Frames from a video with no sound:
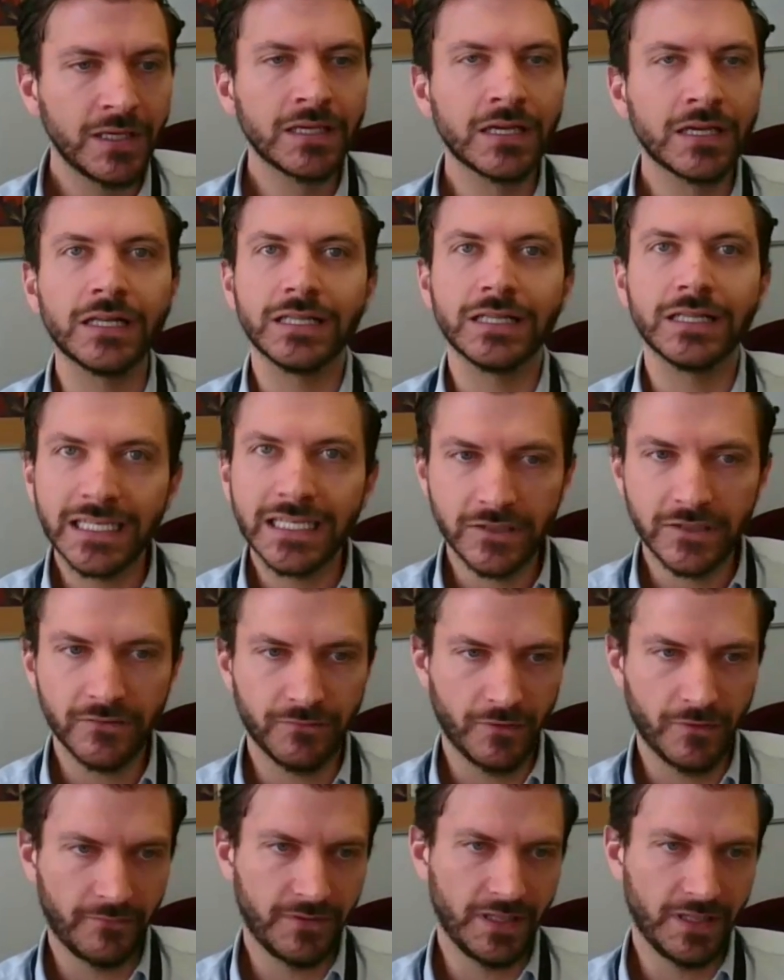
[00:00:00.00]

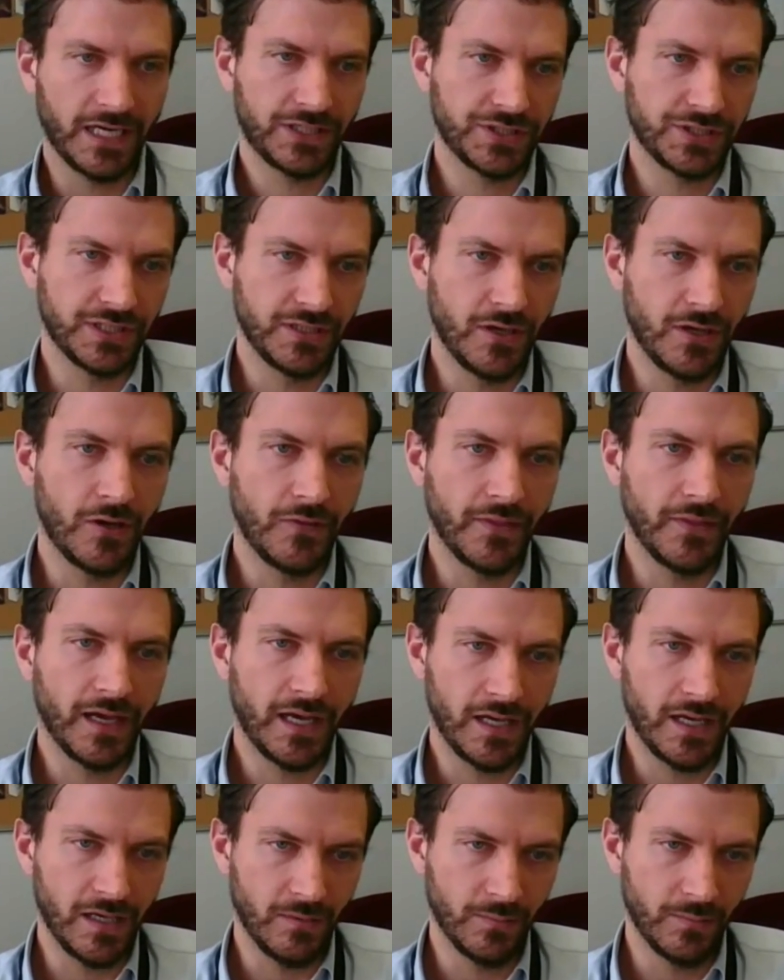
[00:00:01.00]
collective reflection on the
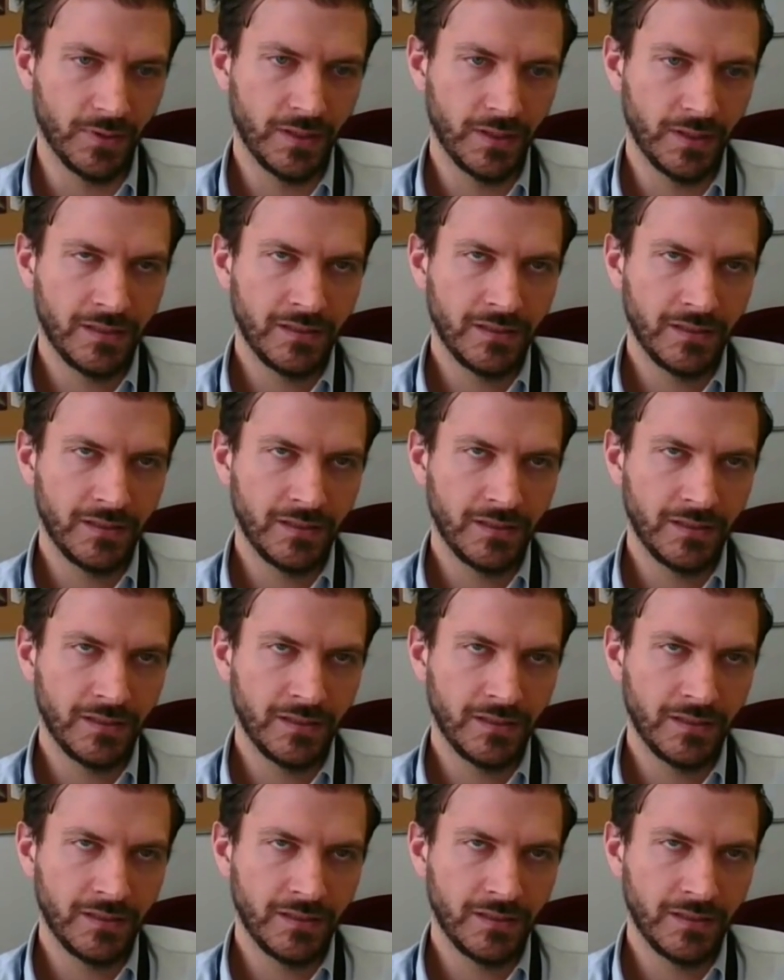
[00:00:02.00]
Hub,